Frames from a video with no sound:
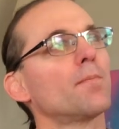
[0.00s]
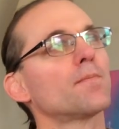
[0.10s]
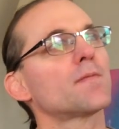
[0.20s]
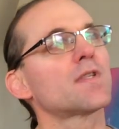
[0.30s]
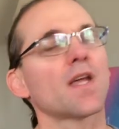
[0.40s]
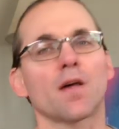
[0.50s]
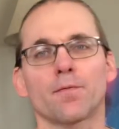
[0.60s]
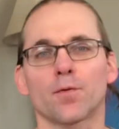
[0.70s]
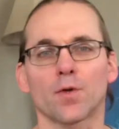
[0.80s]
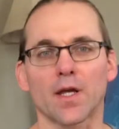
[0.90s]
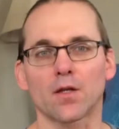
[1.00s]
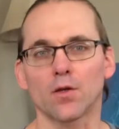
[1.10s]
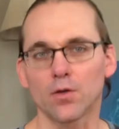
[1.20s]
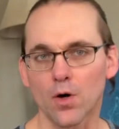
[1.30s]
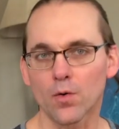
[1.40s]
set up for like
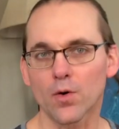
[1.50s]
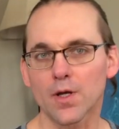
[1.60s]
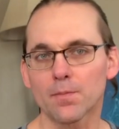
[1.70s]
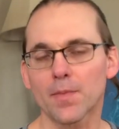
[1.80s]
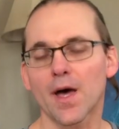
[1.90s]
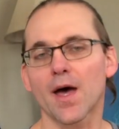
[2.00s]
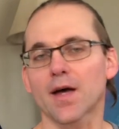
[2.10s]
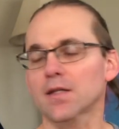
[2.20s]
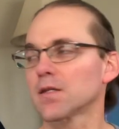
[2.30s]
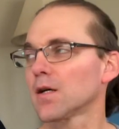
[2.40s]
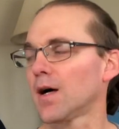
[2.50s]
a lower impact.